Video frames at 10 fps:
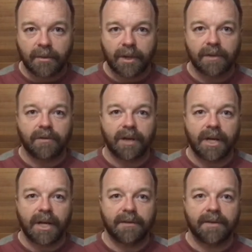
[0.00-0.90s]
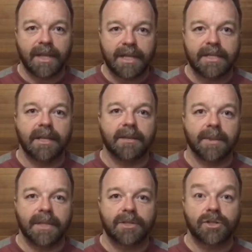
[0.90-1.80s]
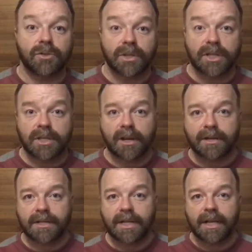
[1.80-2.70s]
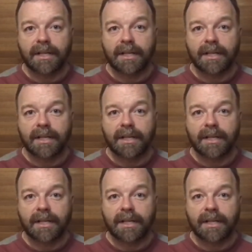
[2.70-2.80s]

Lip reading: We're going to find out if these are going to be the sort of shows